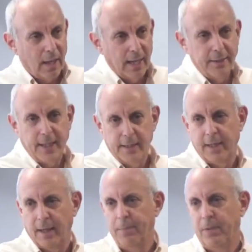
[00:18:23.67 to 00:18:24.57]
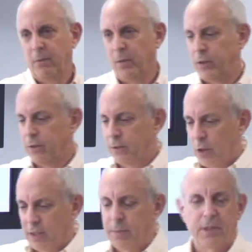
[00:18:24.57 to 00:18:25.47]
And TTIP, which is
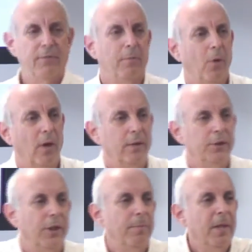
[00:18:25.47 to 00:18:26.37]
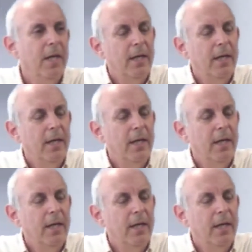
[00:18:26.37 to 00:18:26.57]
Trans-Pacific Partnership